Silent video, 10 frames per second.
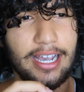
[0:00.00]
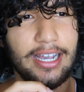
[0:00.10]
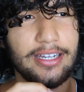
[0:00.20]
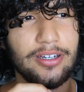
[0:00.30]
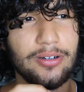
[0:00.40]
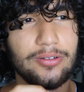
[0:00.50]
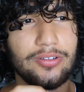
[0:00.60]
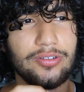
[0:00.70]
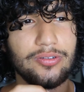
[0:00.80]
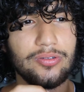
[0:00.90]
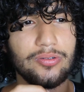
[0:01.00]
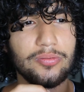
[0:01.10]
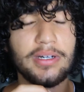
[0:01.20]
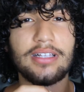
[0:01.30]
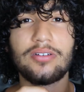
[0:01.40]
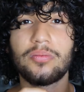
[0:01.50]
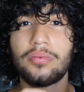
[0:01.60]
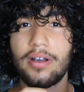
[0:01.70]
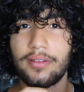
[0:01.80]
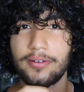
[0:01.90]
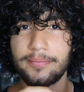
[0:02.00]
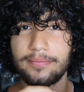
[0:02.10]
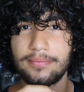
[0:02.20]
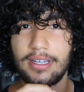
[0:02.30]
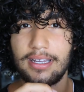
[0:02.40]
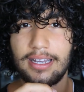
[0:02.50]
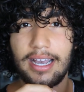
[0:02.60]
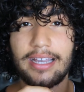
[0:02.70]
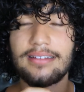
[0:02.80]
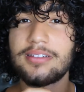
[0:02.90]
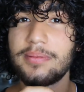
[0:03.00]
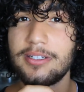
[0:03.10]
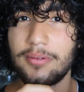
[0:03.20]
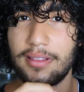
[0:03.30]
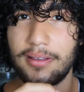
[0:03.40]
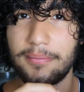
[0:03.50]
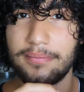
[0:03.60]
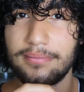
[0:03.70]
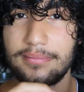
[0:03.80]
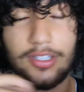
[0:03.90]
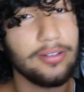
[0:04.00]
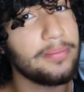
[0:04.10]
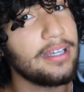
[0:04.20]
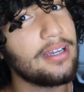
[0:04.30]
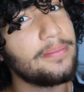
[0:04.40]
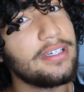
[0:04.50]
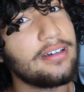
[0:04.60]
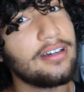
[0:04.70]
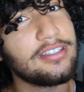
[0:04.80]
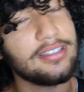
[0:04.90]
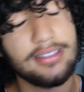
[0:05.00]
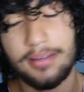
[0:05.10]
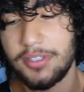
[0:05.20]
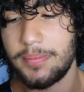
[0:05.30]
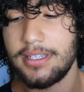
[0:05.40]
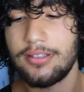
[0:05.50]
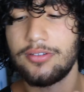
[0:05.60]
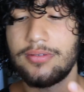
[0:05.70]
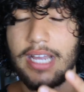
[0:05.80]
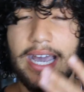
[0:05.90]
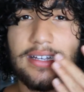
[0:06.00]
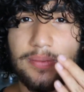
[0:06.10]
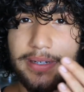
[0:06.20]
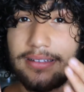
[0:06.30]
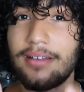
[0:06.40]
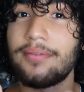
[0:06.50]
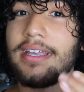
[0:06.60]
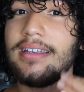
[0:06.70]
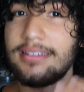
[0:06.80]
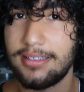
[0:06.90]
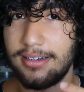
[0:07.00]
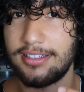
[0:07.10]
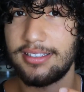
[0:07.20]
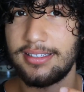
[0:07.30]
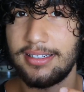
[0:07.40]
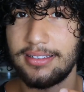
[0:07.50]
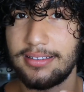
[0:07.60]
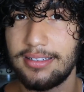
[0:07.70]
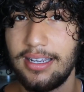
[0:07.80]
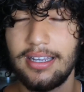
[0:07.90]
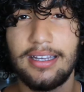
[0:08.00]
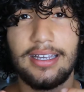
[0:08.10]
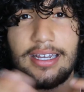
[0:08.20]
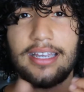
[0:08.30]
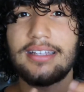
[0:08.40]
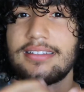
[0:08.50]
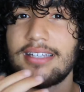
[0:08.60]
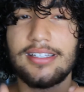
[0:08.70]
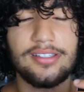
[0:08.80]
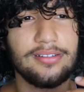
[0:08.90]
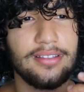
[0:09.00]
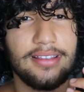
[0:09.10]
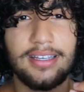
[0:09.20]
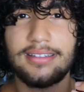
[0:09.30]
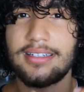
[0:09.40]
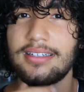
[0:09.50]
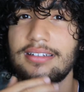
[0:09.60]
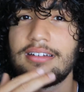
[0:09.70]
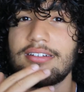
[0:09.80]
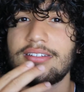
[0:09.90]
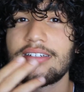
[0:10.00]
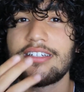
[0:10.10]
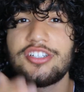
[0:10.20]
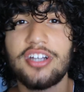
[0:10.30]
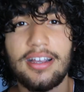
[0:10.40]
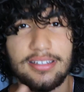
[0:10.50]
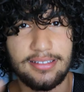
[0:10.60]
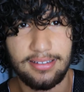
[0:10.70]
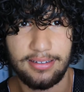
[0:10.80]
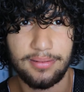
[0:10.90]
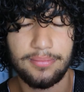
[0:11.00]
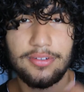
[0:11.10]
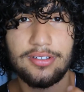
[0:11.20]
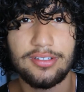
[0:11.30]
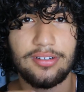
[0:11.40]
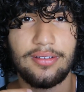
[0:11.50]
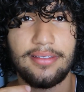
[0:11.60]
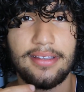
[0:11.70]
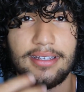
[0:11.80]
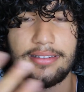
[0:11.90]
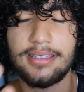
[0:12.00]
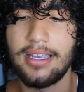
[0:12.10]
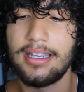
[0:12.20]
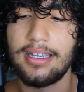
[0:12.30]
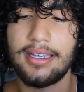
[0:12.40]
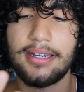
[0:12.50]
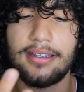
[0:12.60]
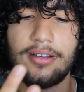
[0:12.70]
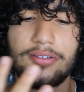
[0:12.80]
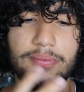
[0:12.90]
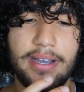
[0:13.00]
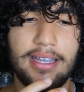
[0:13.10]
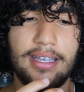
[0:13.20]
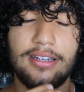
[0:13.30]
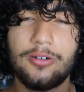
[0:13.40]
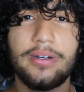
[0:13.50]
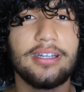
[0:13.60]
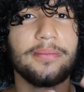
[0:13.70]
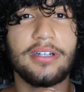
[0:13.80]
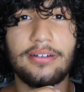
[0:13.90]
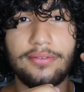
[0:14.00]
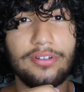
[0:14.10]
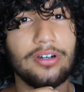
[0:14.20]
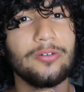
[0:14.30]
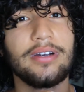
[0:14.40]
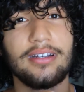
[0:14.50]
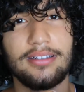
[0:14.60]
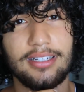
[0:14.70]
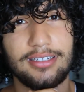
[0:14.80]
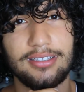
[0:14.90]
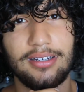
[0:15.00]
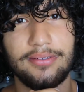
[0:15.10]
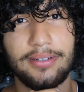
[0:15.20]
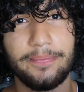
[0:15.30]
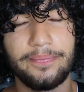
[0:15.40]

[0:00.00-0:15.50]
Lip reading: I go to my little brother, I can speak with him. Though he might not be conscious, I'm speaking to an aspect of his consciousness. And I can say certain things, I can suggest to him certain things, and it goes back, and he'll wake up and he'll have no recollection of it.